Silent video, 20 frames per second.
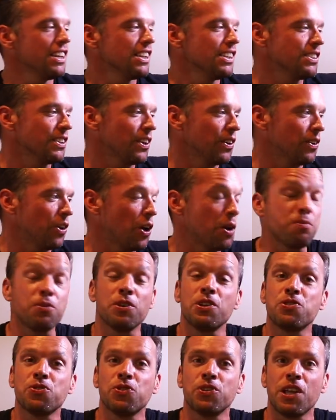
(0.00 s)
So hope
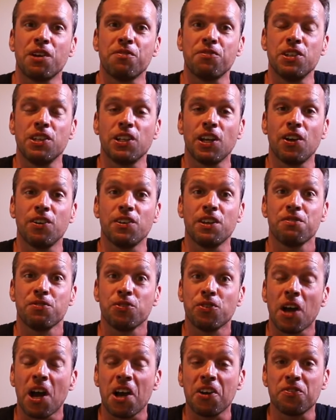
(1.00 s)
you enjoyed that video. If
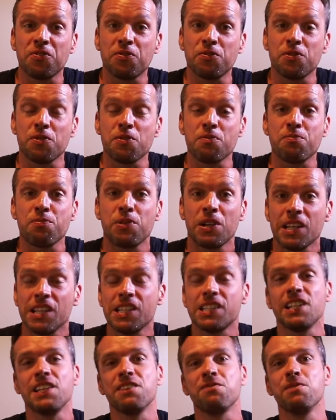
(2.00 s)
you have,
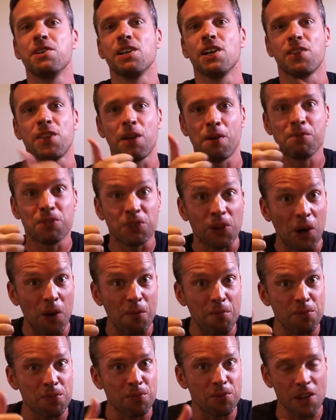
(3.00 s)
please leave me a thumbs
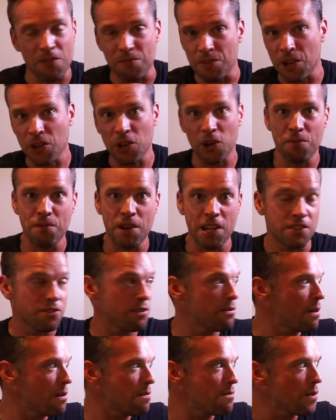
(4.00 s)
up, give me a comment,
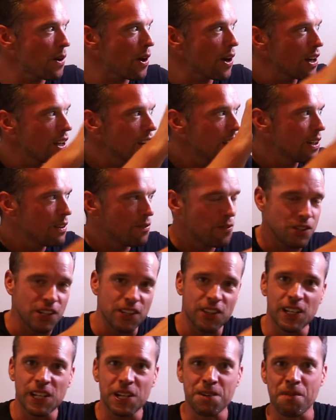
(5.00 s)
remember, what do
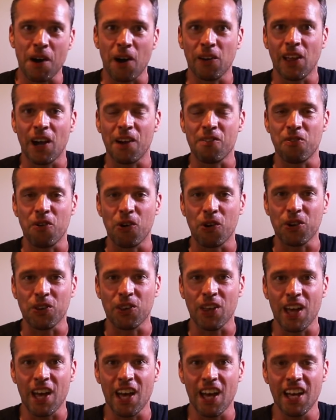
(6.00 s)
you think about that rock
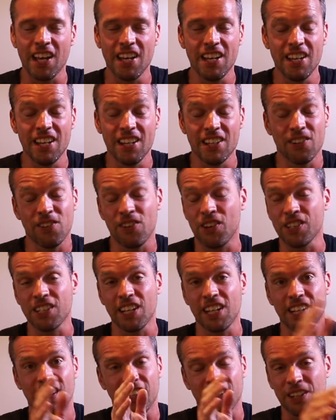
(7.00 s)
there, or ask
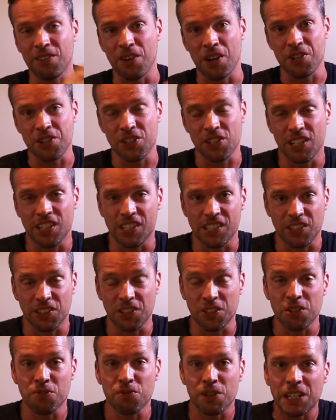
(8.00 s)
any other questions. I
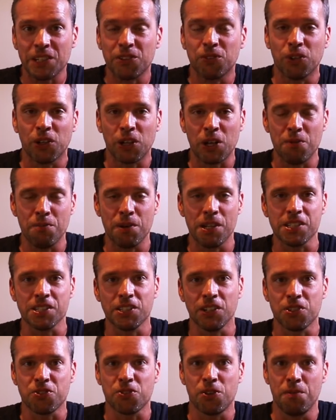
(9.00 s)
do read all the
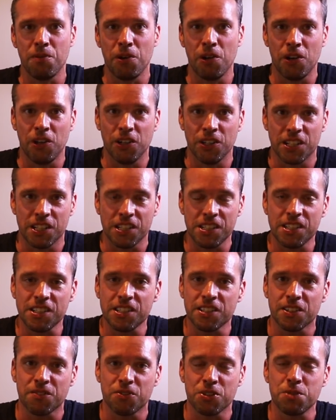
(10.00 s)
comments and I try my
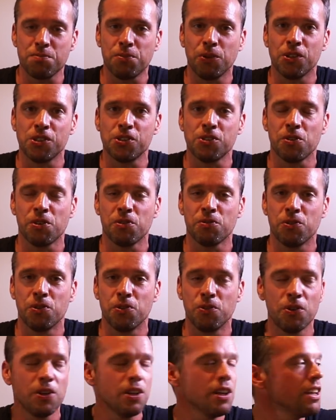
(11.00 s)
hardest to respond to you
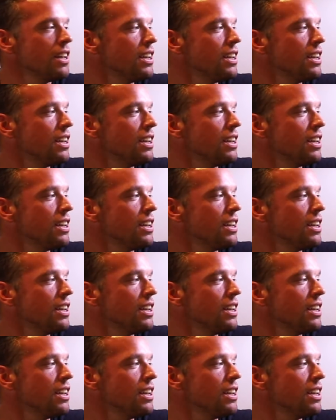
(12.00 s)
all.